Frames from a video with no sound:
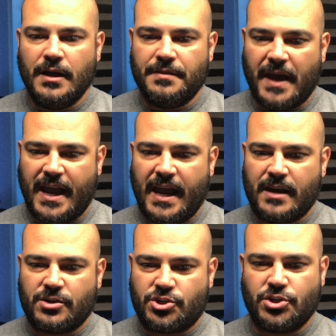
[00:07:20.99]
The
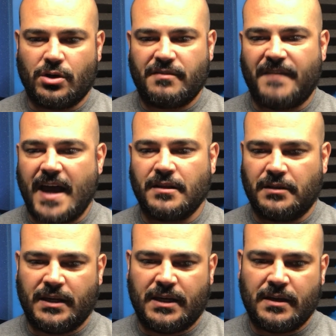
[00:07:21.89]
hand shook
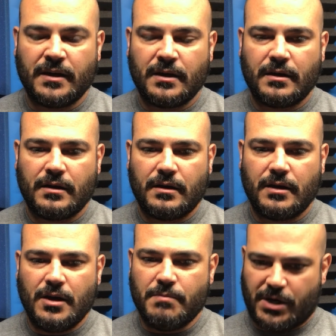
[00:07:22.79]
violently,
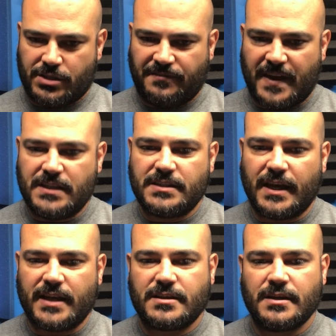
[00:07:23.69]
but his face
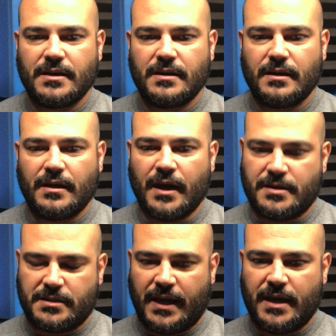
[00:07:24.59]
set and
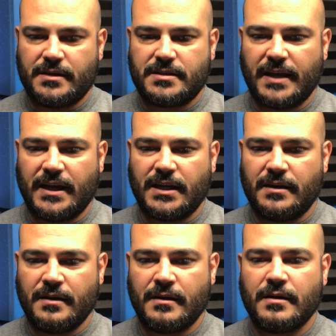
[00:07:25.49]
his hand steadied.